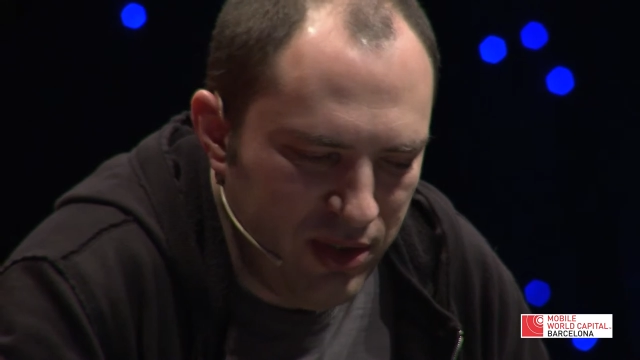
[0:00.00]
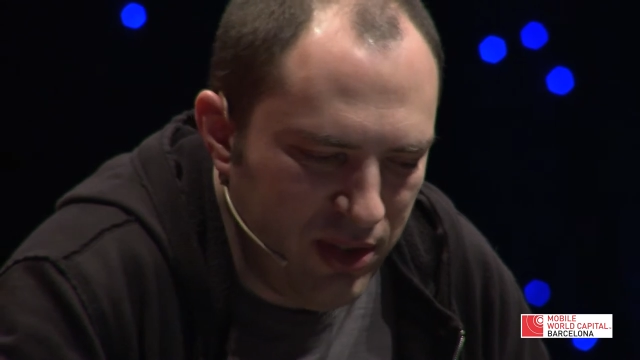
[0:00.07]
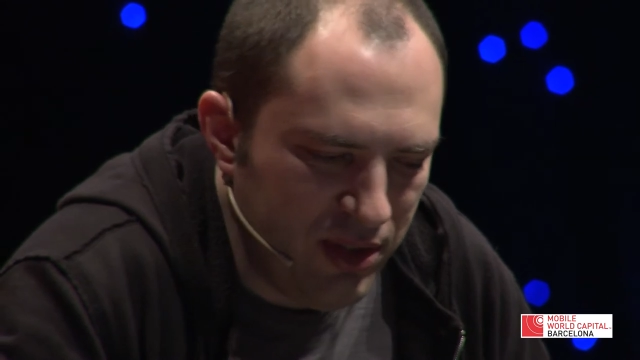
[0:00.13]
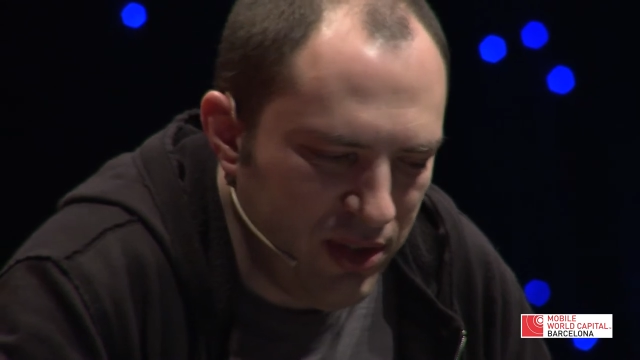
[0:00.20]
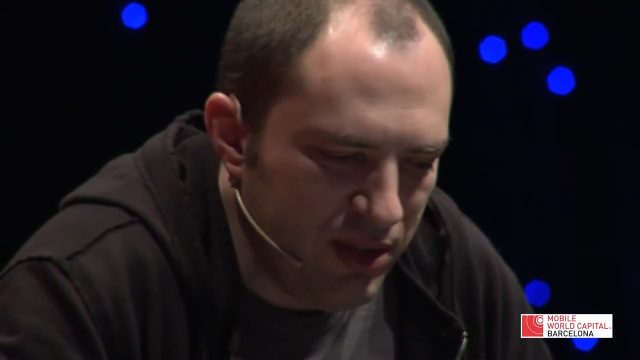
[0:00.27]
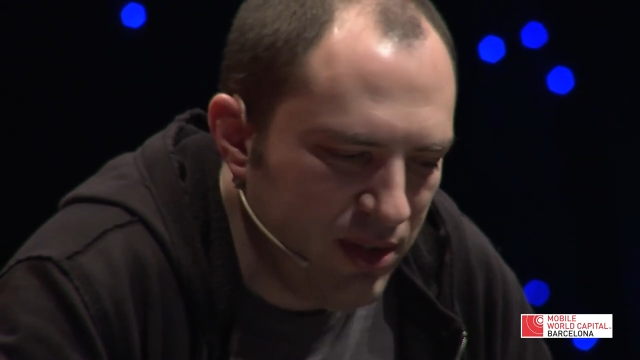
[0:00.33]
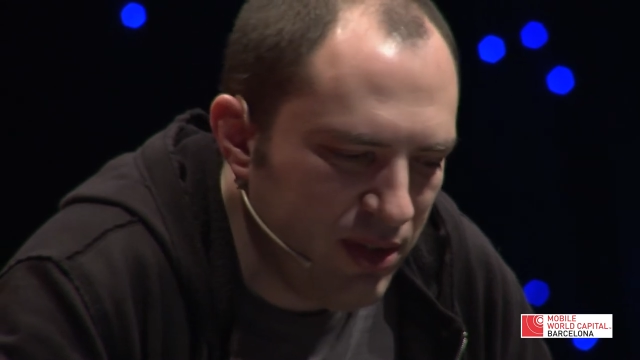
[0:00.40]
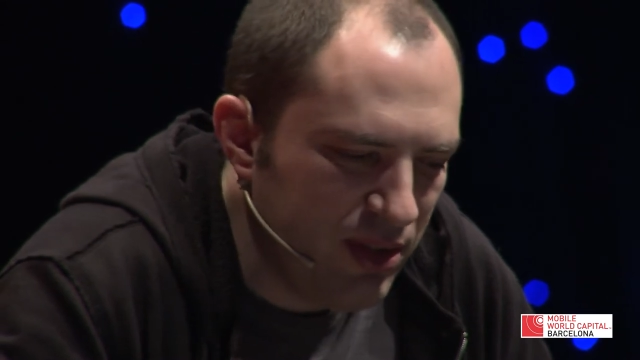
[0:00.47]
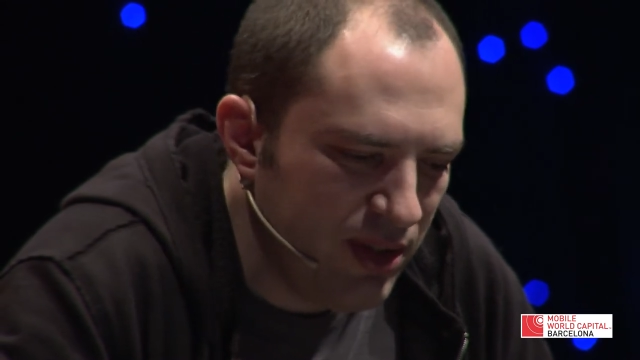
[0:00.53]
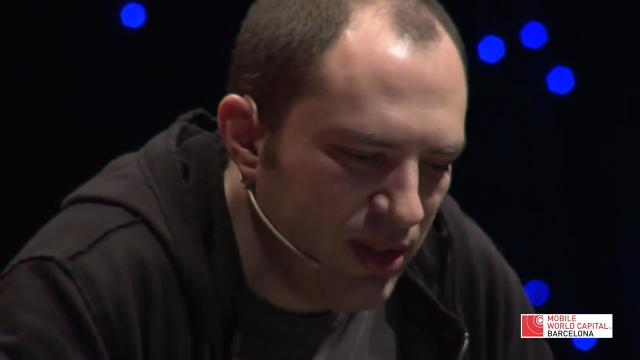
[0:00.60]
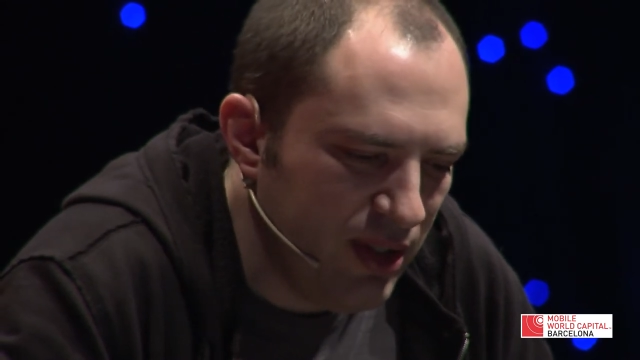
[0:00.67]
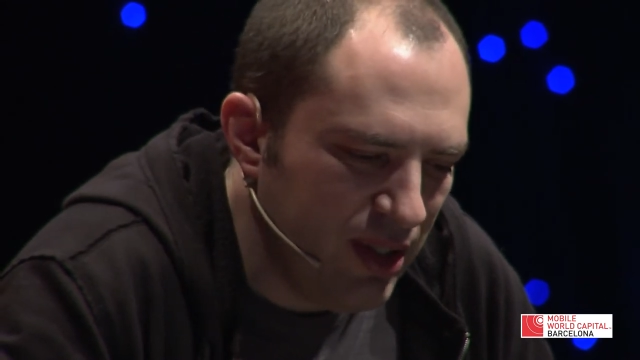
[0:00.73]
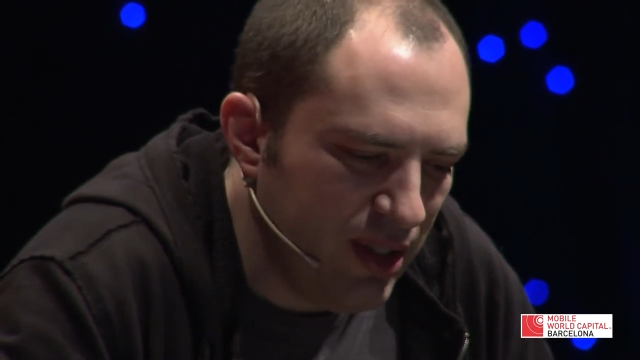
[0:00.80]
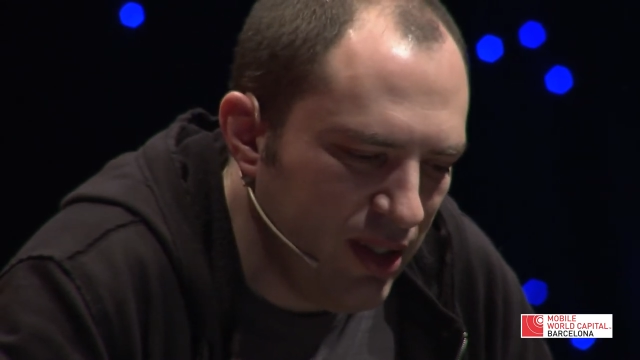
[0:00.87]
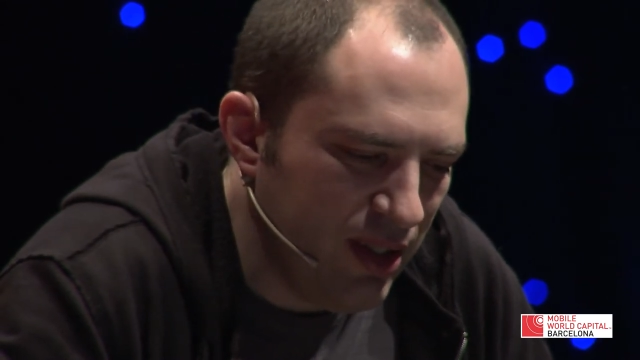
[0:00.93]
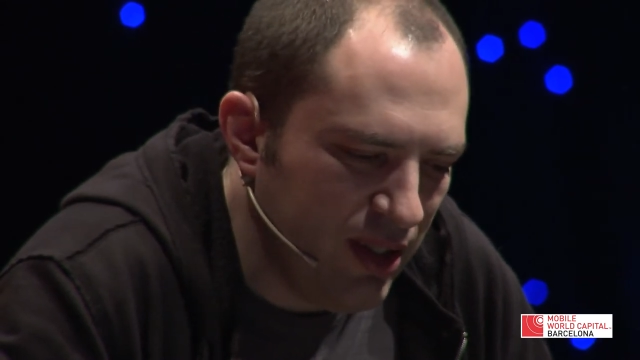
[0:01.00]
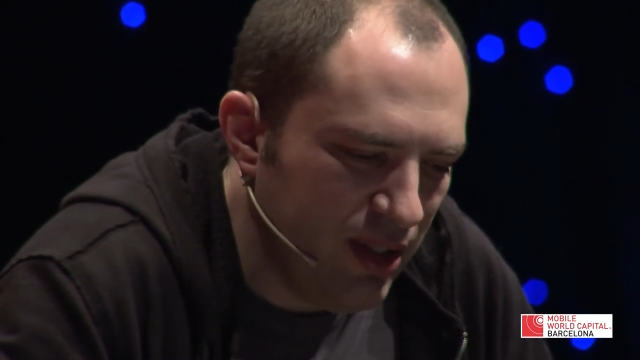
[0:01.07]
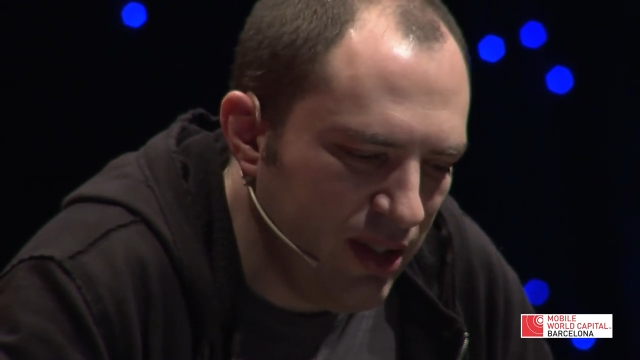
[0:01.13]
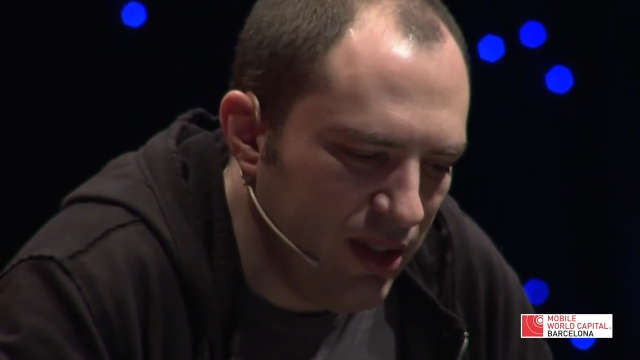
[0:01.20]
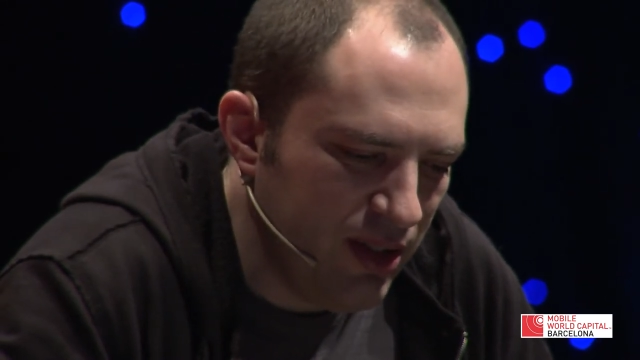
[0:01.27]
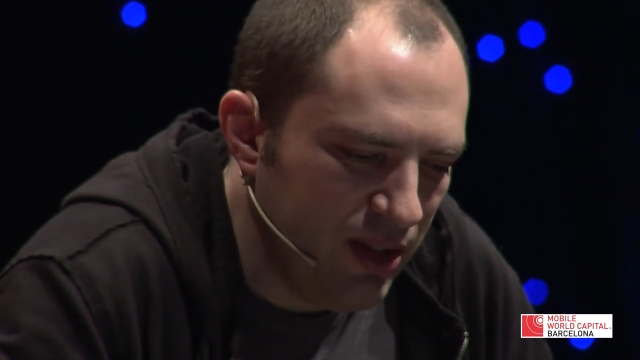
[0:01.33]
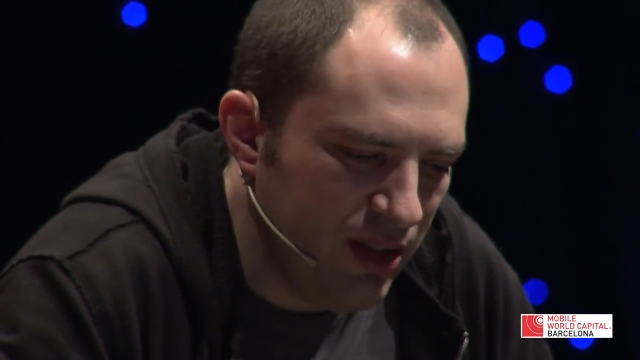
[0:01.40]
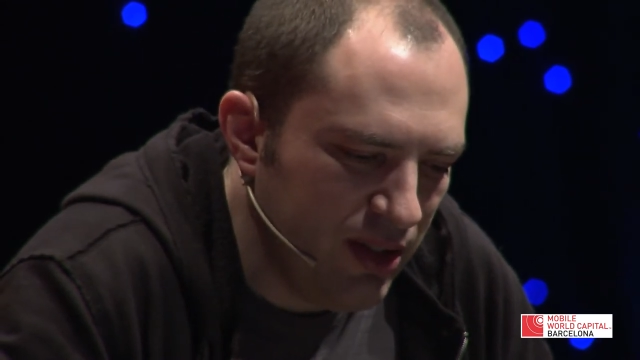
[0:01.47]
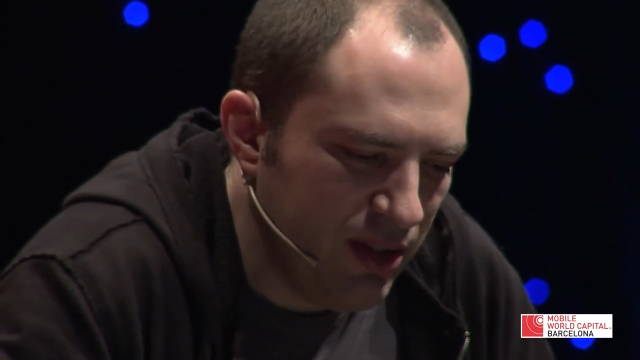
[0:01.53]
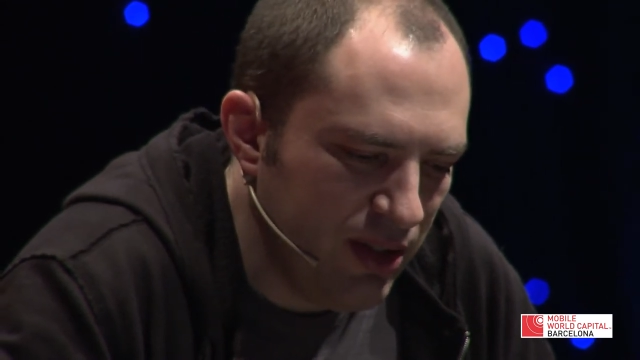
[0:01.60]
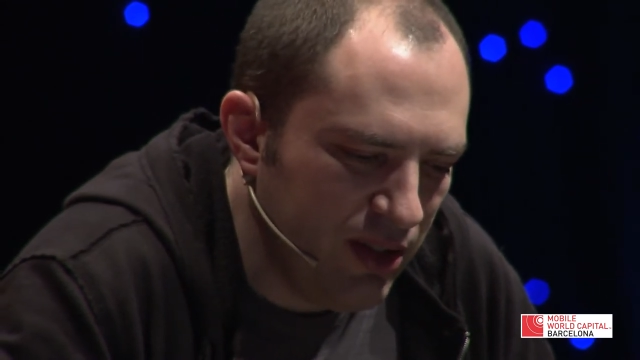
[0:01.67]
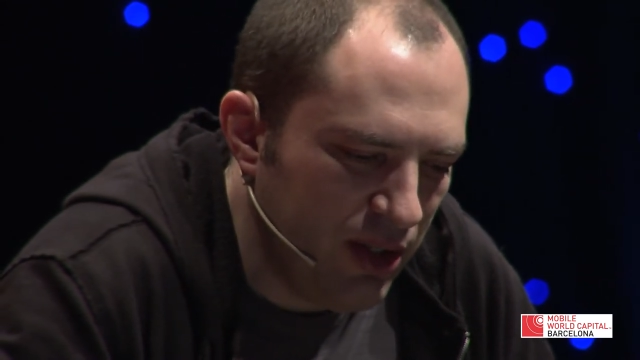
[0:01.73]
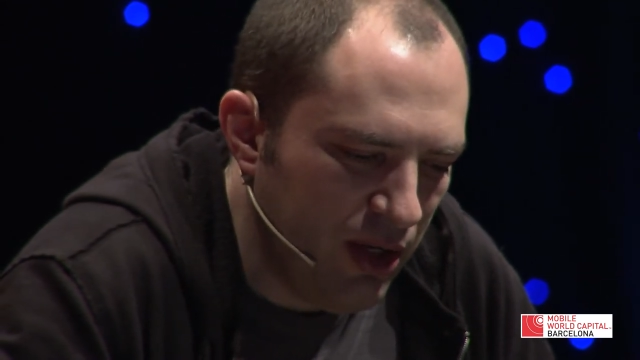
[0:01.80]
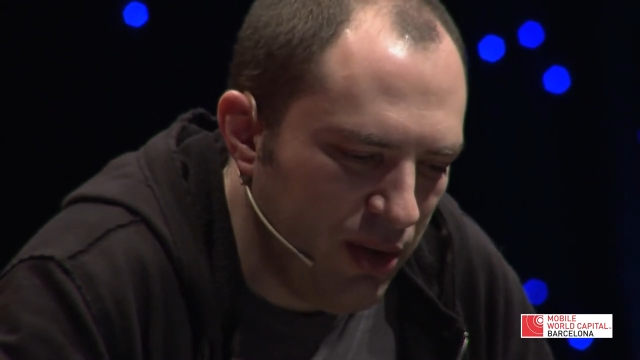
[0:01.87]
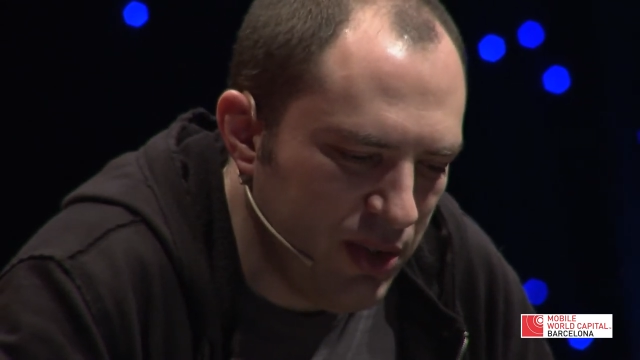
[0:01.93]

go